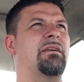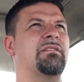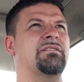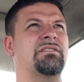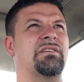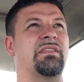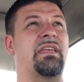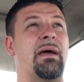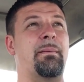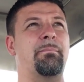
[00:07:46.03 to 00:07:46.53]

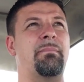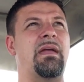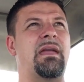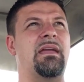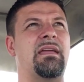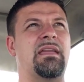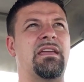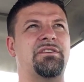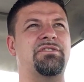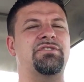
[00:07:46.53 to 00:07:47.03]
So that
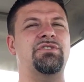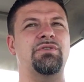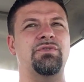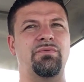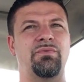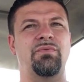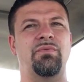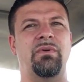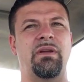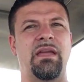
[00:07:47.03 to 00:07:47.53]
may get you
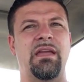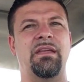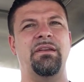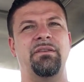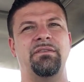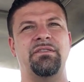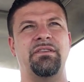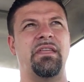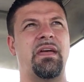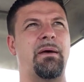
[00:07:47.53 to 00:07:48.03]

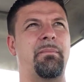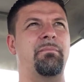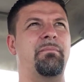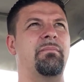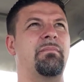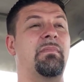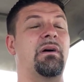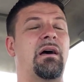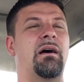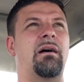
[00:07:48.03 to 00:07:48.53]
into
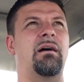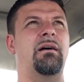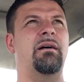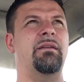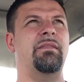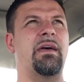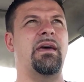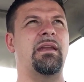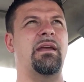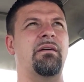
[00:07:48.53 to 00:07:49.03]

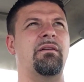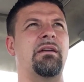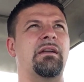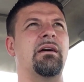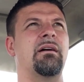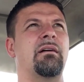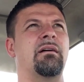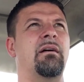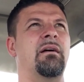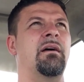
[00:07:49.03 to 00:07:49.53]
that
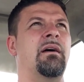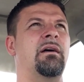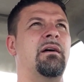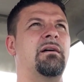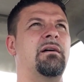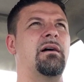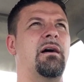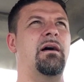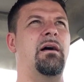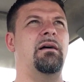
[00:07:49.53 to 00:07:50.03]
area.
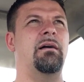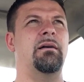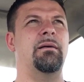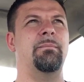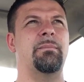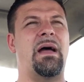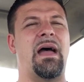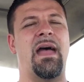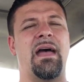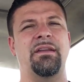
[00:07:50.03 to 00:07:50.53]

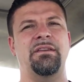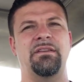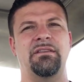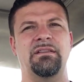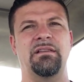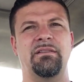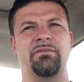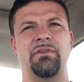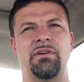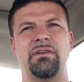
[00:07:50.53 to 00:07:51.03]
I had to
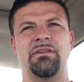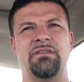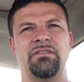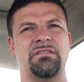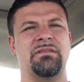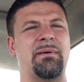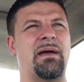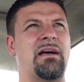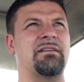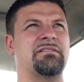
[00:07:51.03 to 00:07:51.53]
deliver into
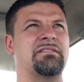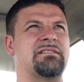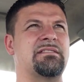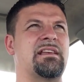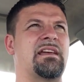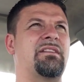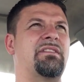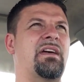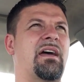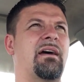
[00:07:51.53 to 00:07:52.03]
some houses
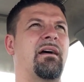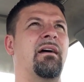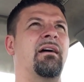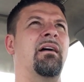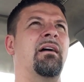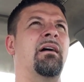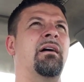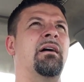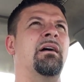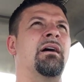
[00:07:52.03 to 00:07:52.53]
like that.
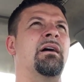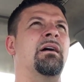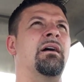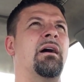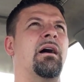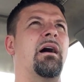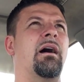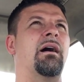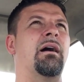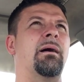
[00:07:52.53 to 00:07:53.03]

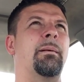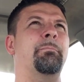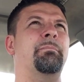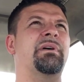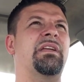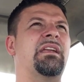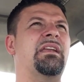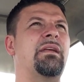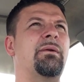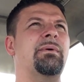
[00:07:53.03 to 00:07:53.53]

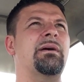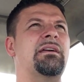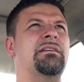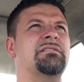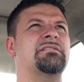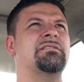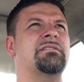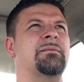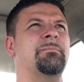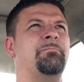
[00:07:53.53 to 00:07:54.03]
But
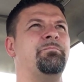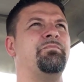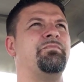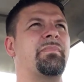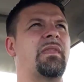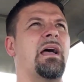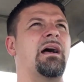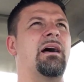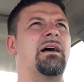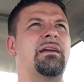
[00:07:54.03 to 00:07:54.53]
anyways,
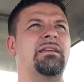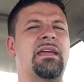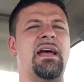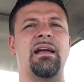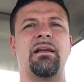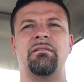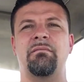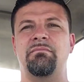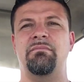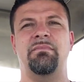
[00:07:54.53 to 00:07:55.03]

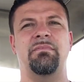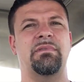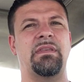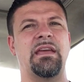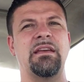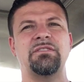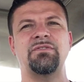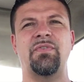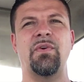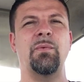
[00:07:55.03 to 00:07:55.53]
yeah,
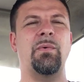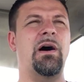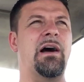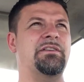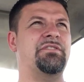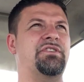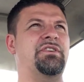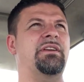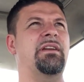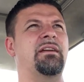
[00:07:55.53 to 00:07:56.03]
thanks for
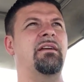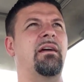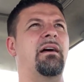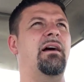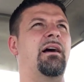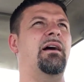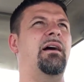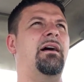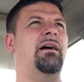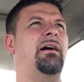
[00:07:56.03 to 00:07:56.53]
watching.
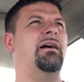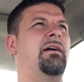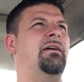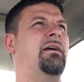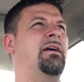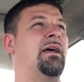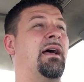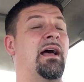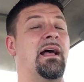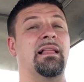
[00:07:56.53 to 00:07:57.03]

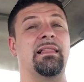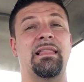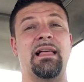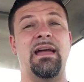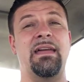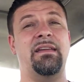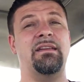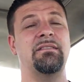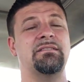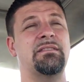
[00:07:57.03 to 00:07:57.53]

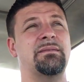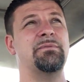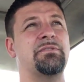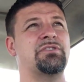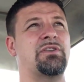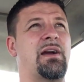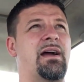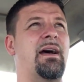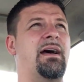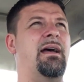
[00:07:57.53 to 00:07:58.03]
Like and
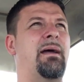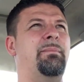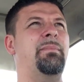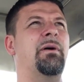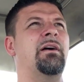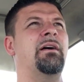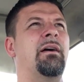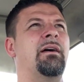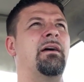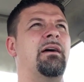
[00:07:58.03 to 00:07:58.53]
subscribe,
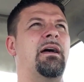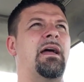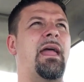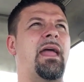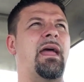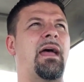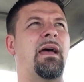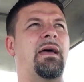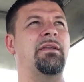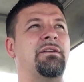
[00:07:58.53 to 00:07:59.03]

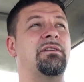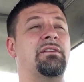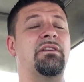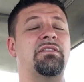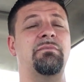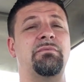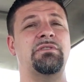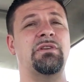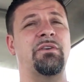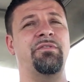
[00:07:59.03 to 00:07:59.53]
and
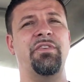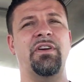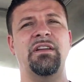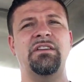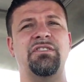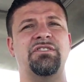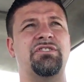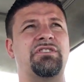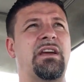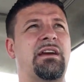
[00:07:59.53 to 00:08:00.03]
don't
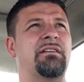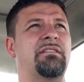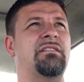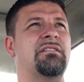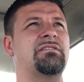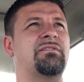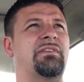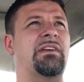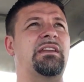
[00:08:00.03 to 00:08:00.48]
forget to share this